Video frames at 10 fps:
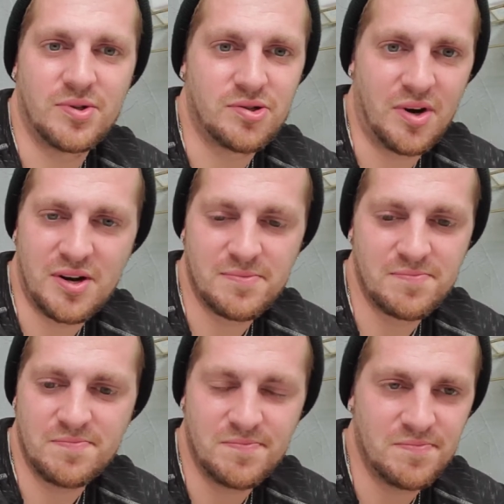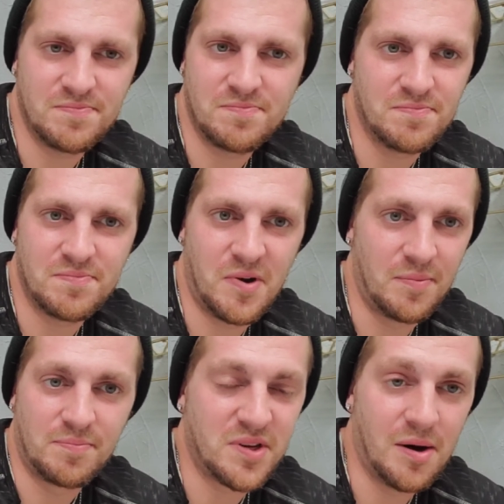was straight up,
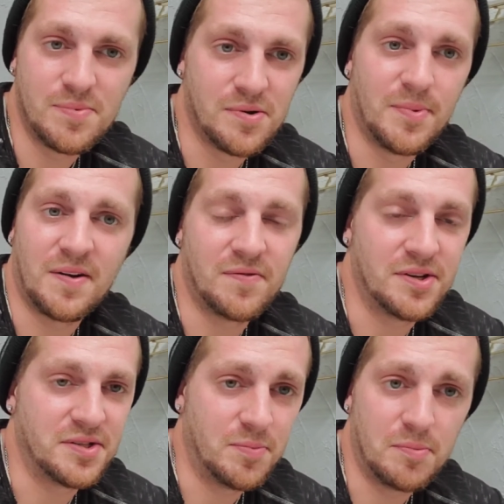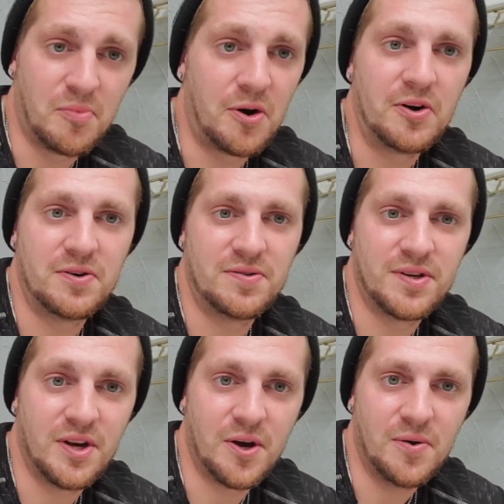a couple of my friends have been murdered,
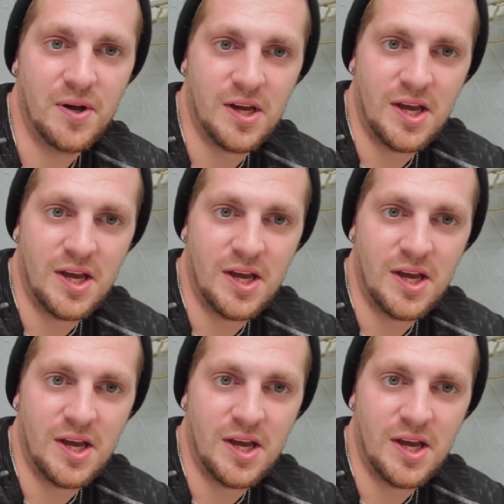you know,